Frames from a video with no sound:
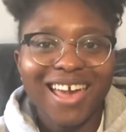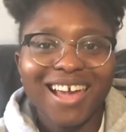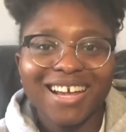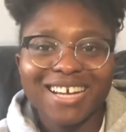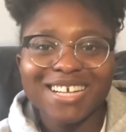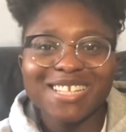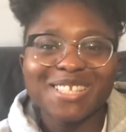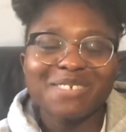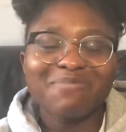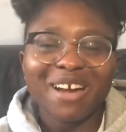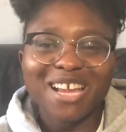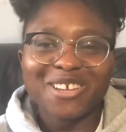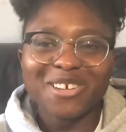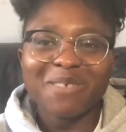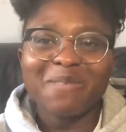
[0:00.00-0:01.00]
into
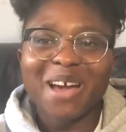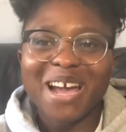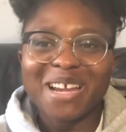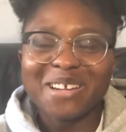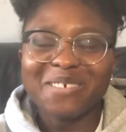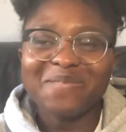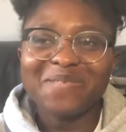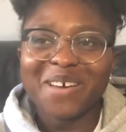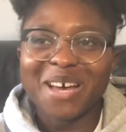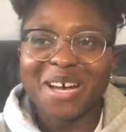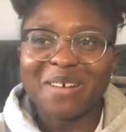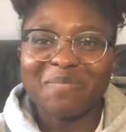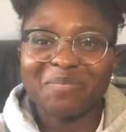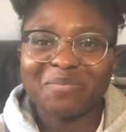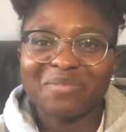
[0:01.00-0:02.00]
my job kind of.
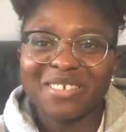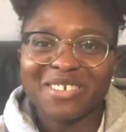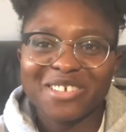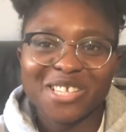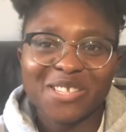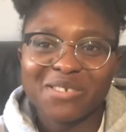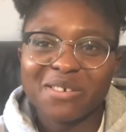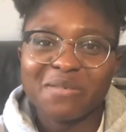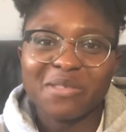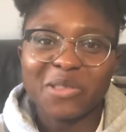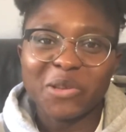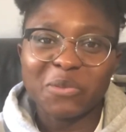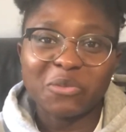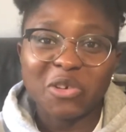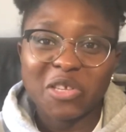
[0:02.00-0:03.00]
Just through
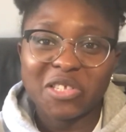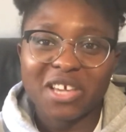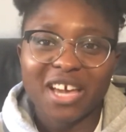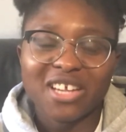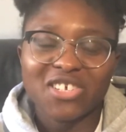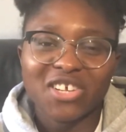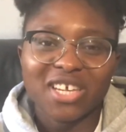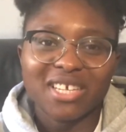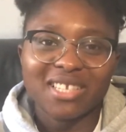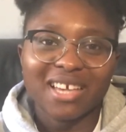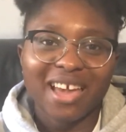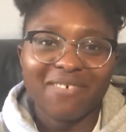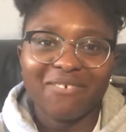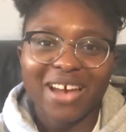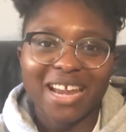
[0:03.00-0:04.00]
numerous searches,
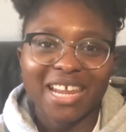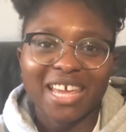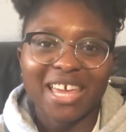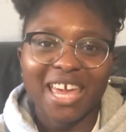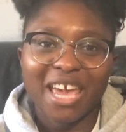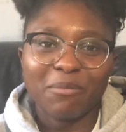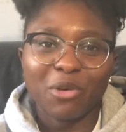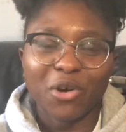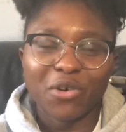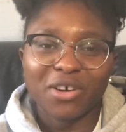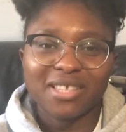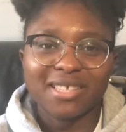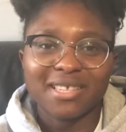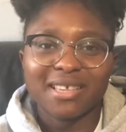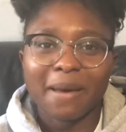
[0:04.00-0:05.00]
I finally came
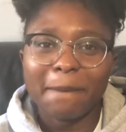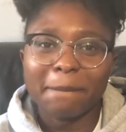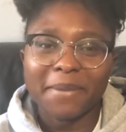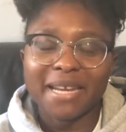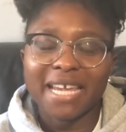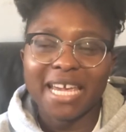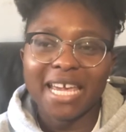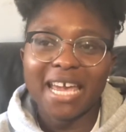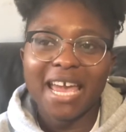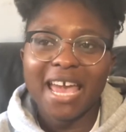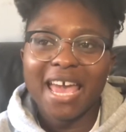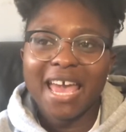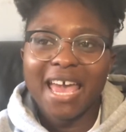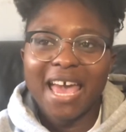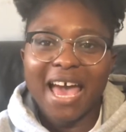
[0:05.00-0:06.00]
across this company,
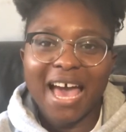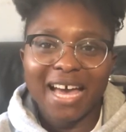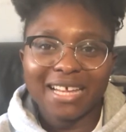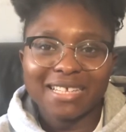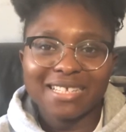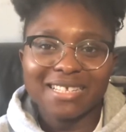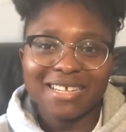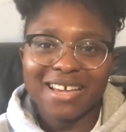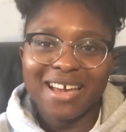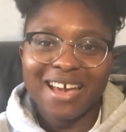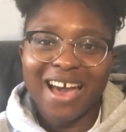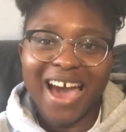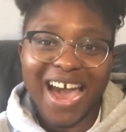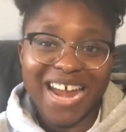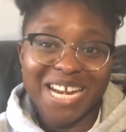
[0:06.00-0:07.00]
and
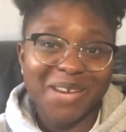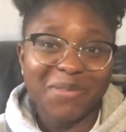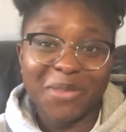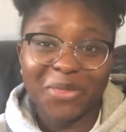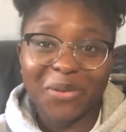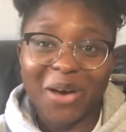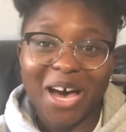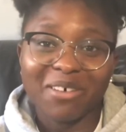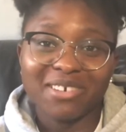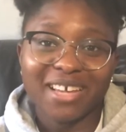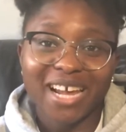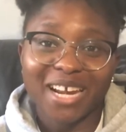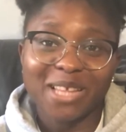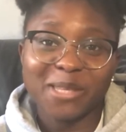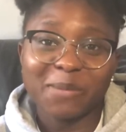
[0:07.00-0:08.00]
I never thought I would
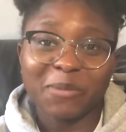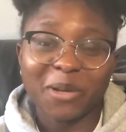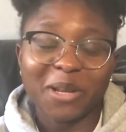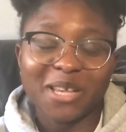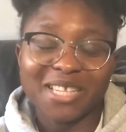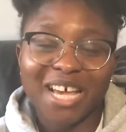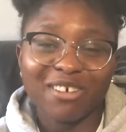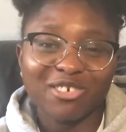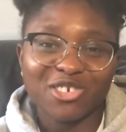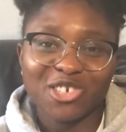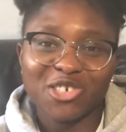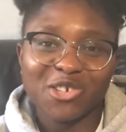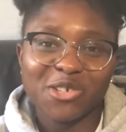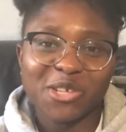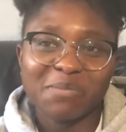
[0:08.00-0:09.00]
get it, to be honest. I was
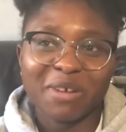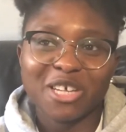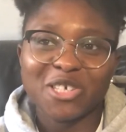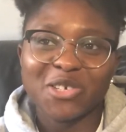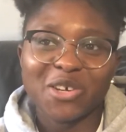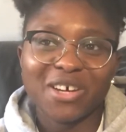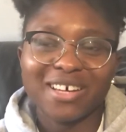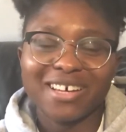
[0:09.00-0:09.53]
just shooting my shot,